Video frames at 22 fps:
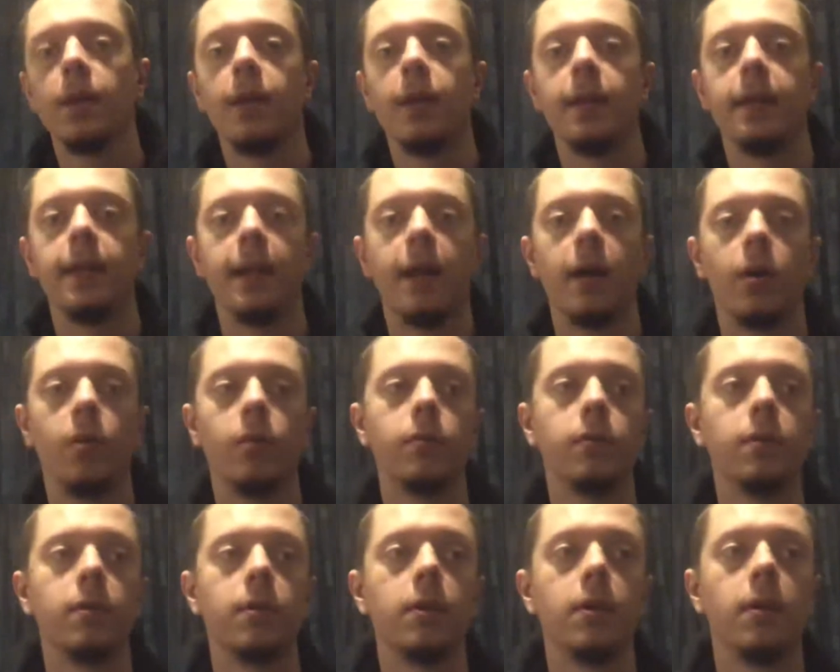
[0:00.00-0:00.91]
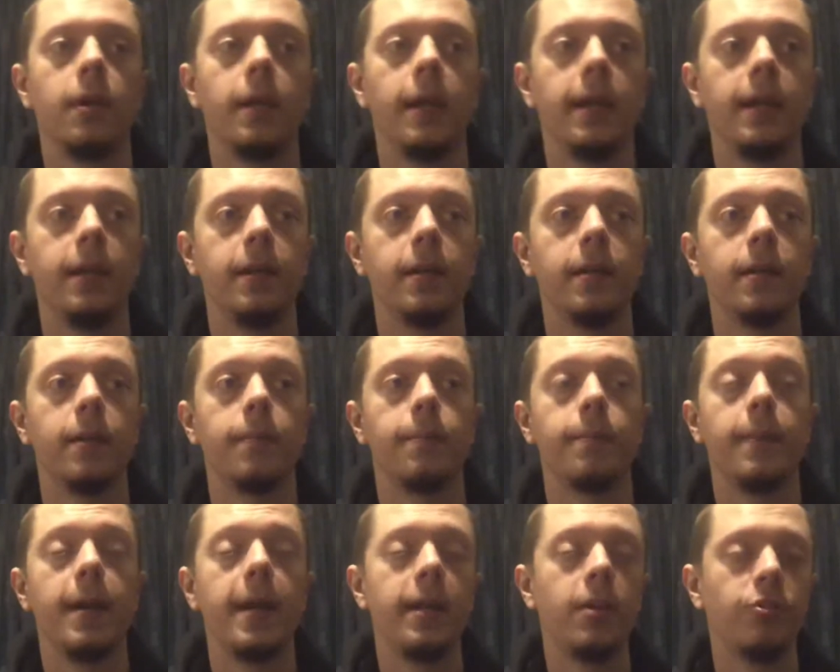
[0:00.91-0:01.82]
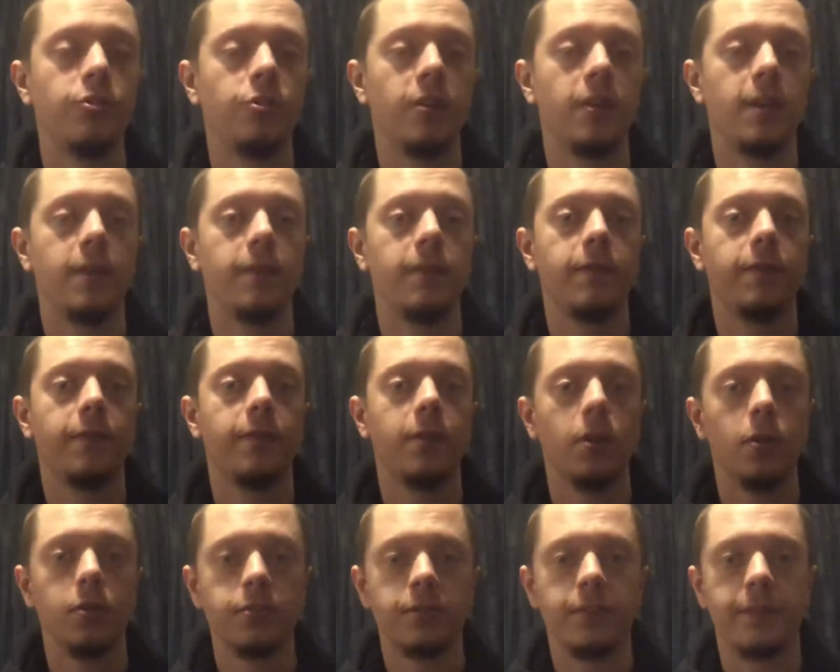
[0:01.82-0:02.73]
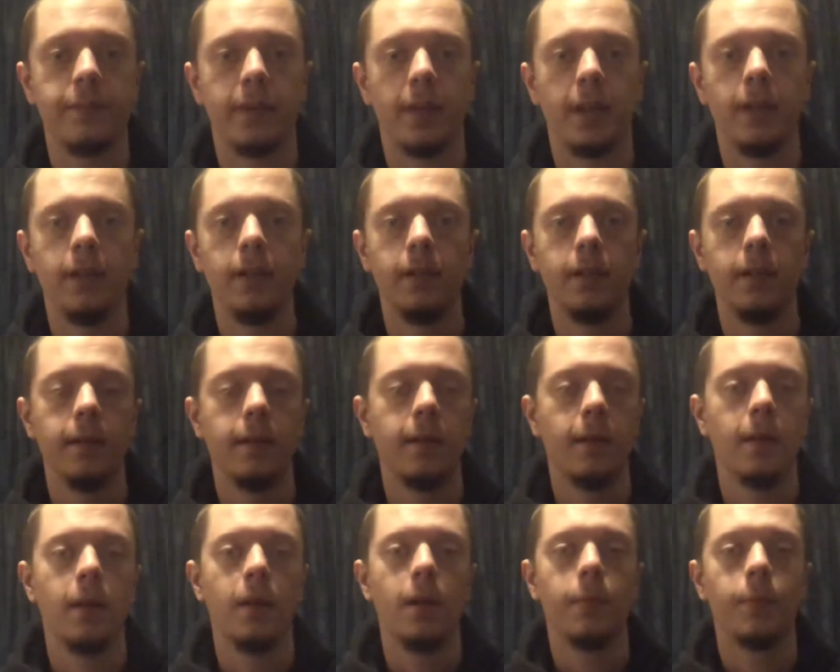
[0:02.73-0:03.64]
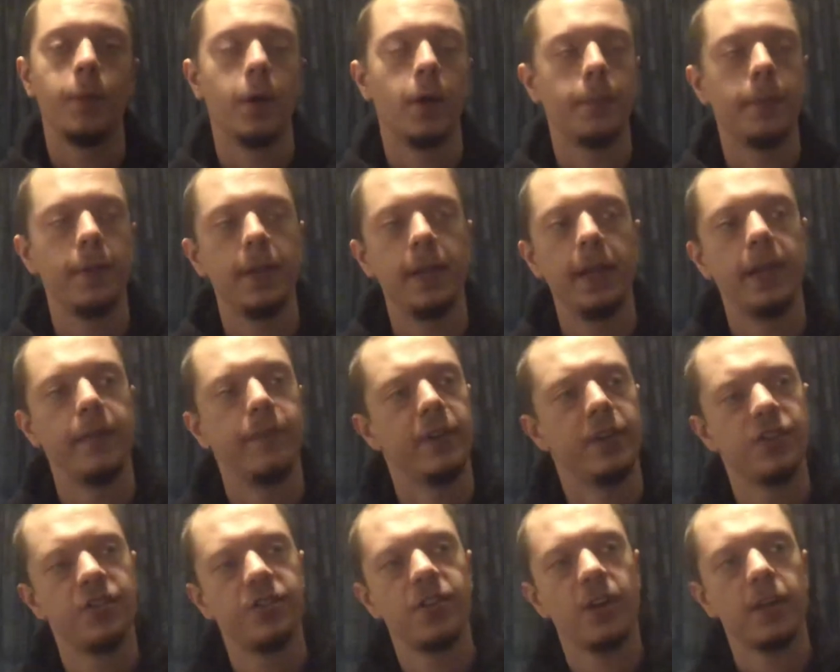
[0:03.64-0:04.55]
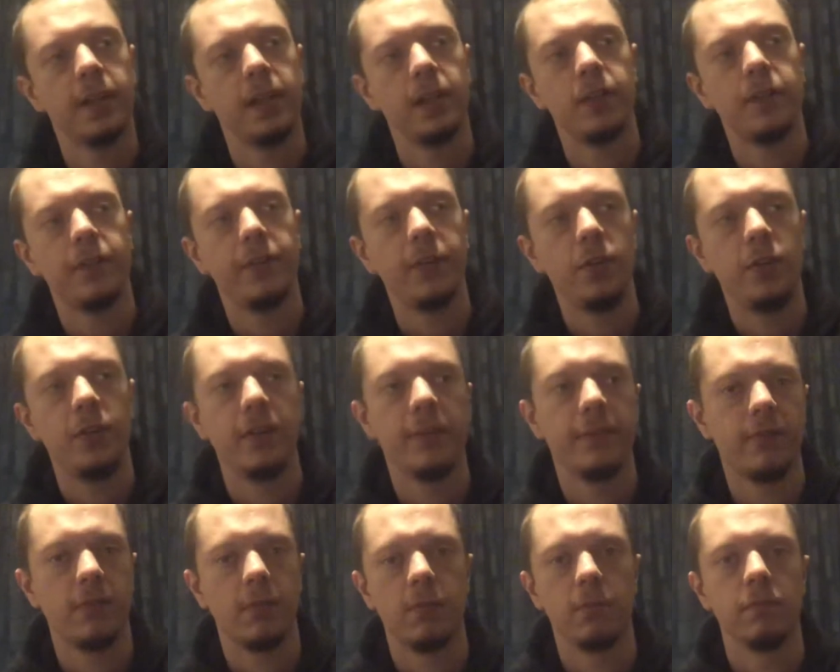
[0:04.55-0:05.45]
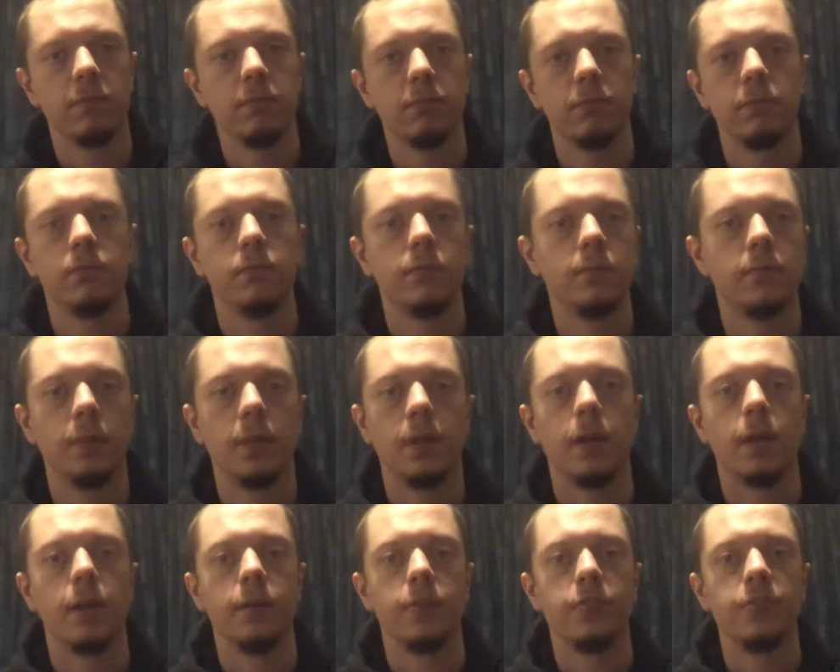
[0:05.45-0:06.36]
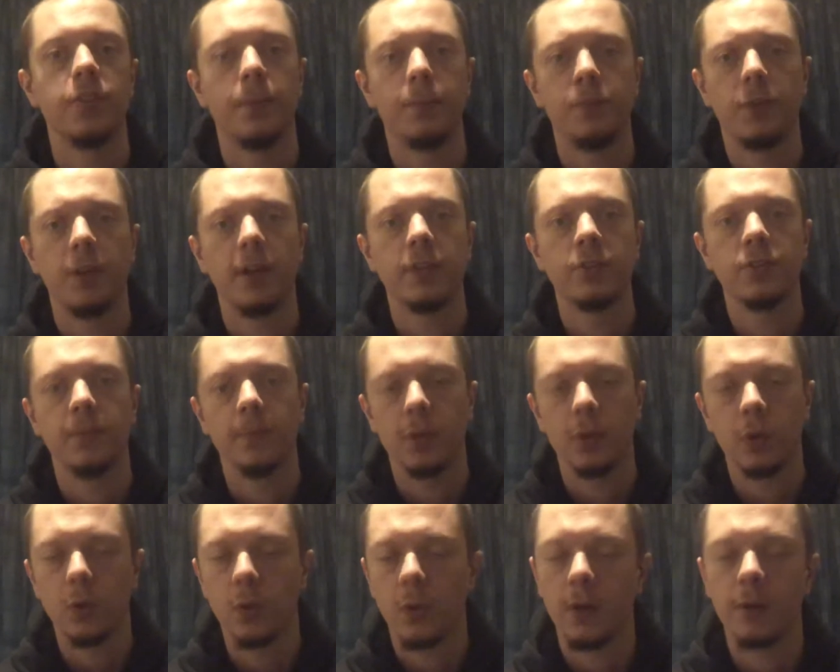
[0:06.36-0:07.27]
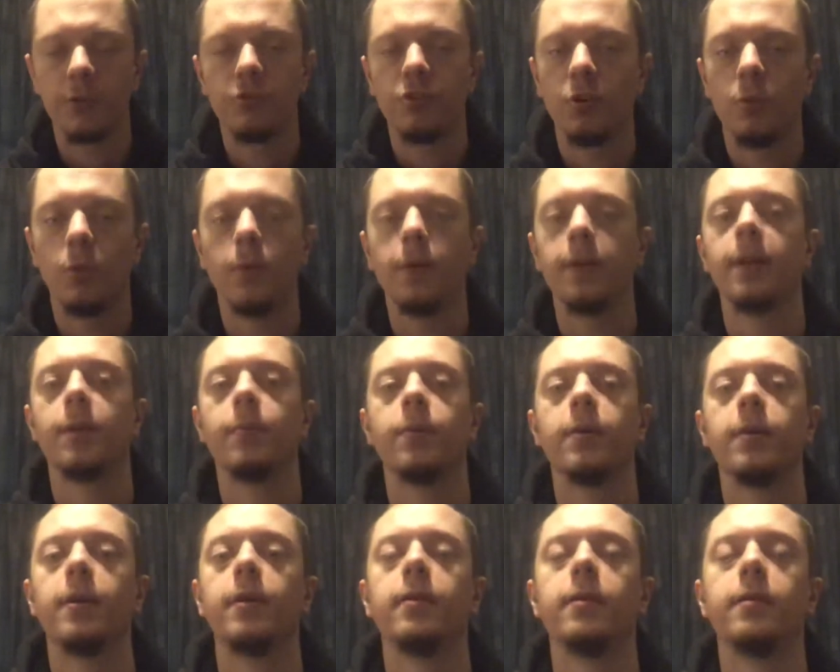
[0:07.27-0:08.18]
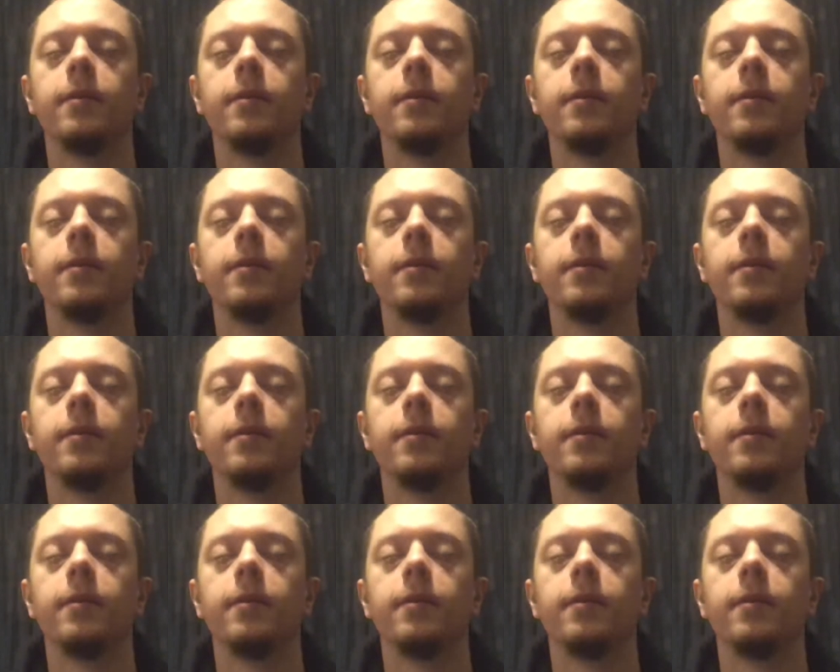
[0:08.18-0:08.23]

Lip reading: Now, he majored in philosophy, but I believe he studied a few different subjects. I'm not quite sure what they were.